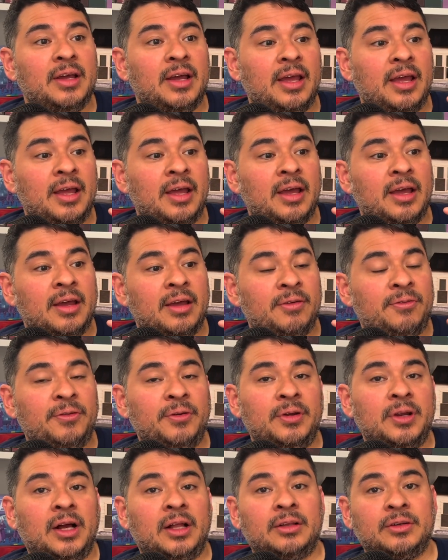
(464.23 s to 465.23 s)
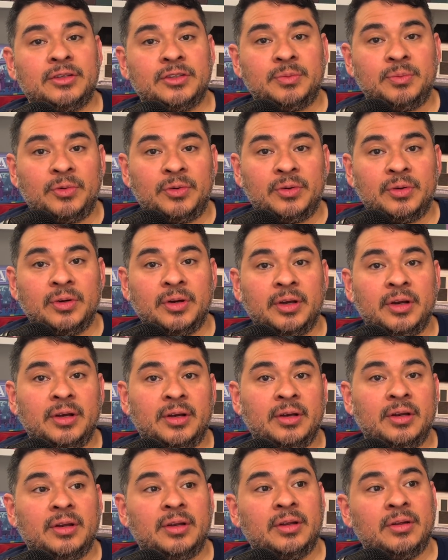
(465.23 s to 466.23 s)
A Few Dollars More
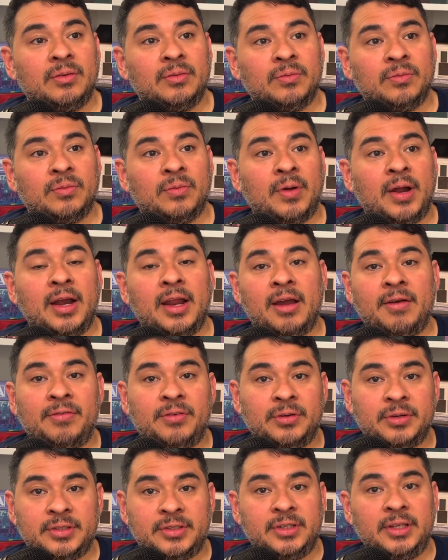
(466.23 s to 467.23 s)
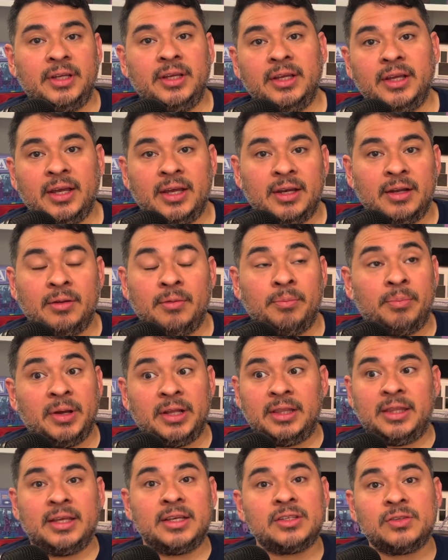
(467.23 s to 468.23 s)
right after seeing it.
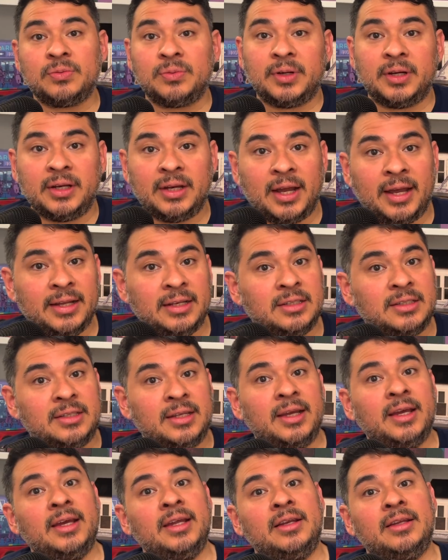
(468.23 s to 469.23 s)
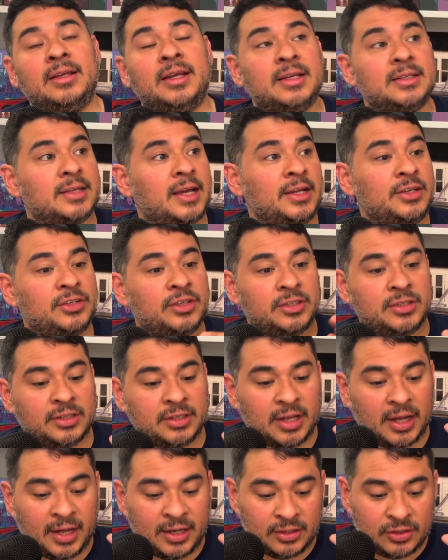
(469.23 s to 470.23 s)
But this one I did, because I just
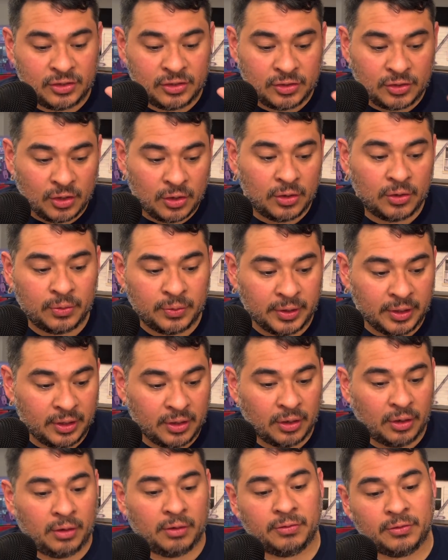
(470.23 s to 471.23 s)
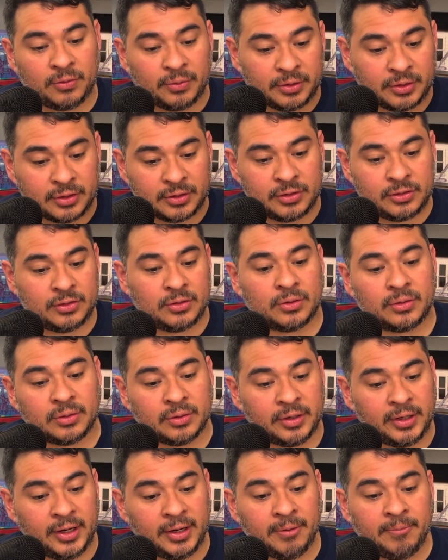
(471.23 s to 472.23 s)
got so engulfed with the
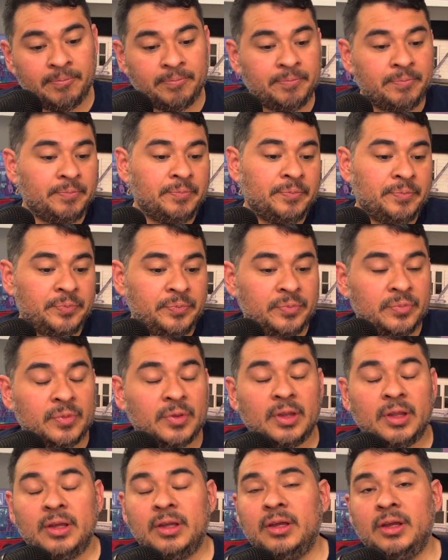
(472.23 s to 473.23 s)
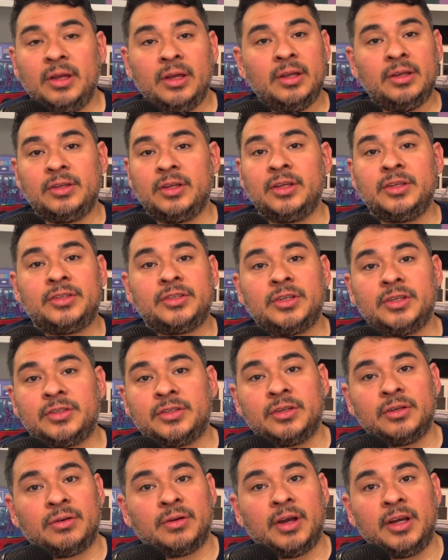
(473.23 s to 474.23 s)
story. It's just
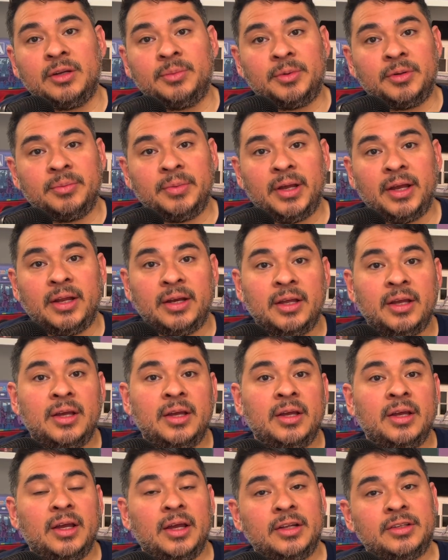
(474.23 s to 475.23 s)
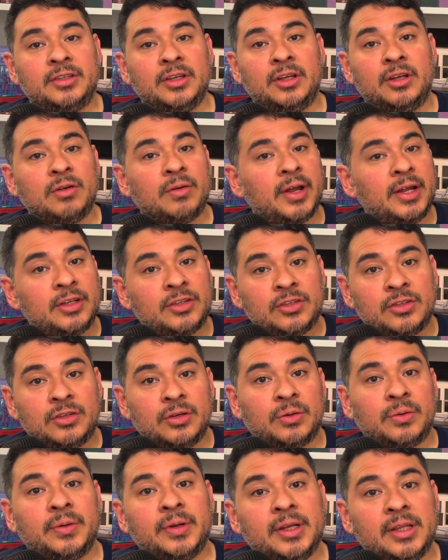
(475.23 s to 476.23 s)
incredible, man. It's a great
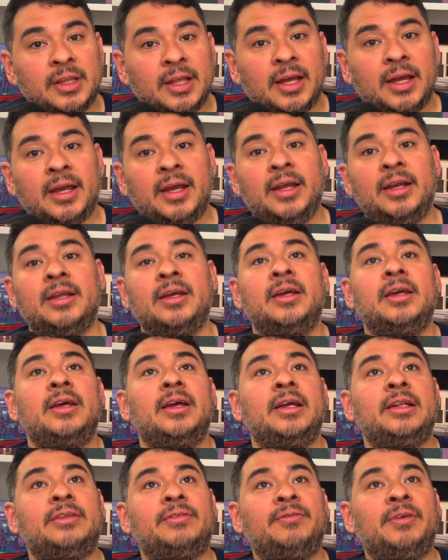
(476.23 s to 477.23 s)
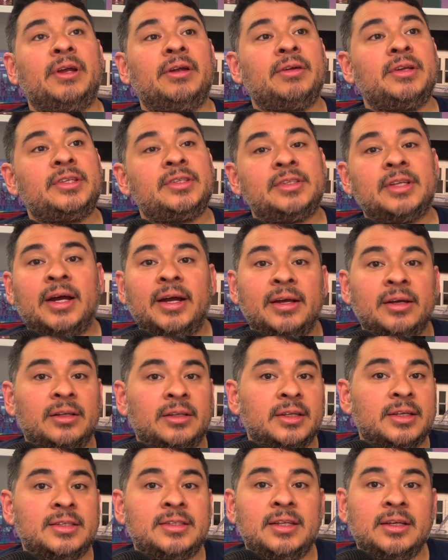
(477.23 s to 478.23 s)
storyline. It's very
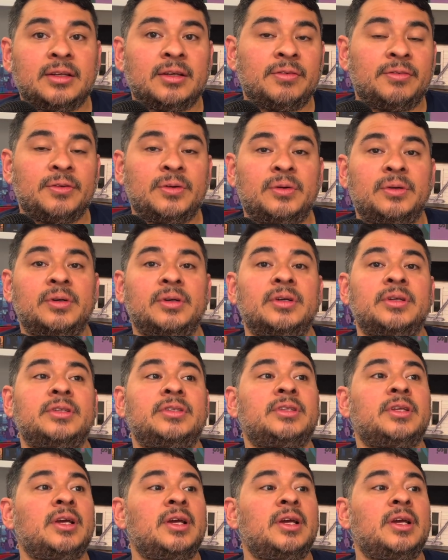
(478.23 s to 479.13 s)
stylistic, of course.